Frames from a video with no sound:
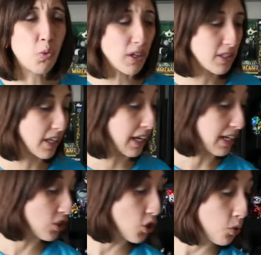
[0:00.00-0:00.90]
was like.
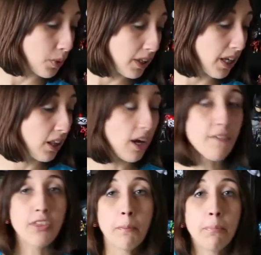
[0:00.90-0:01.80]
I do really
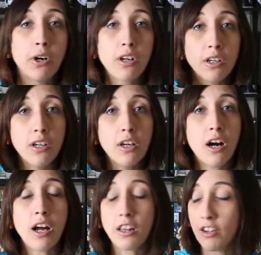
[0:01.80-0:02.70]
love the book.
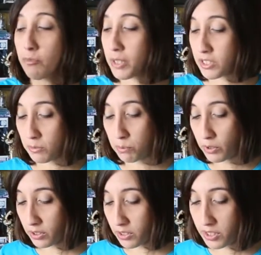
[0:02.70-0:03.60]
I love me some
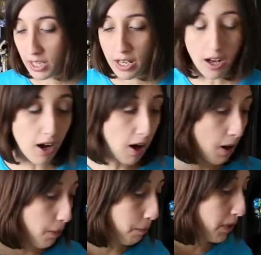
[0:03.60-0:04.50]
books.
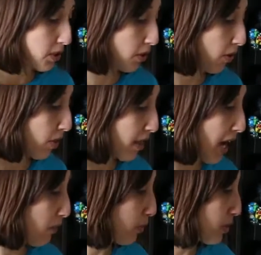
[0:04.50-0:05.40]
Um, so
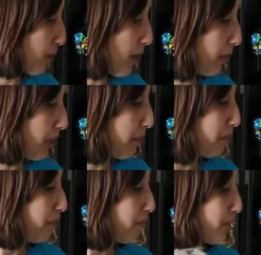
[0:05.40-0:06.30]
that was probably
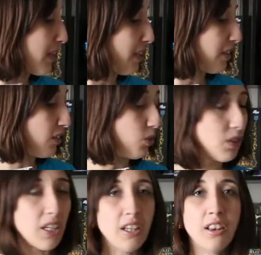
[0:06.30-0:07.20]
the
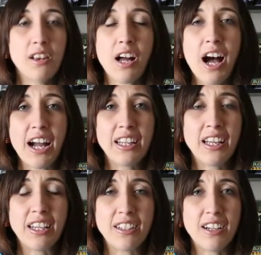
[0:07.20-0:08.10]
only
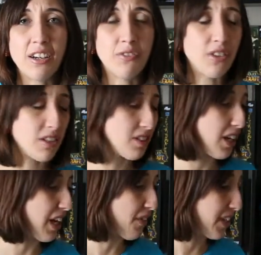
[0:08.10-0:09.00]
highlight of this
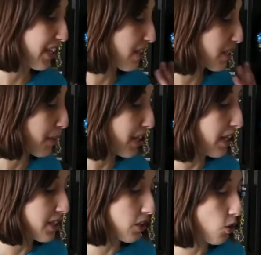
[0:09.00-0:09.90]
thing. Everything else, I mean,
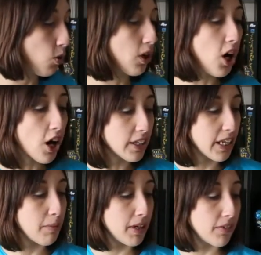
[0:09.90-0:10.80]
it's a cool card
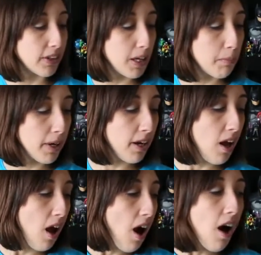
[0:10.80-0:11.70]
game and everything, but
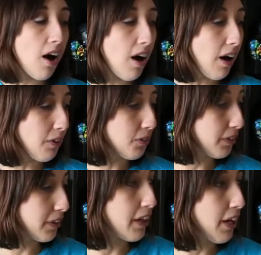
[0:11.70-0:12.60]
I don't
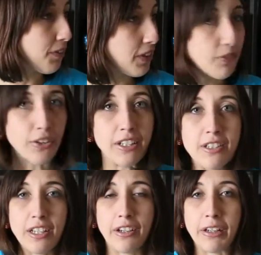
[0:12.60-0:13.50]
really have any
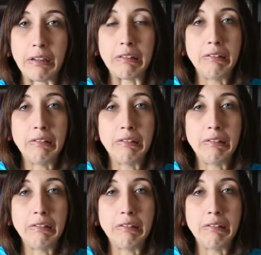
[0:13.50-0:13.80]
friends here and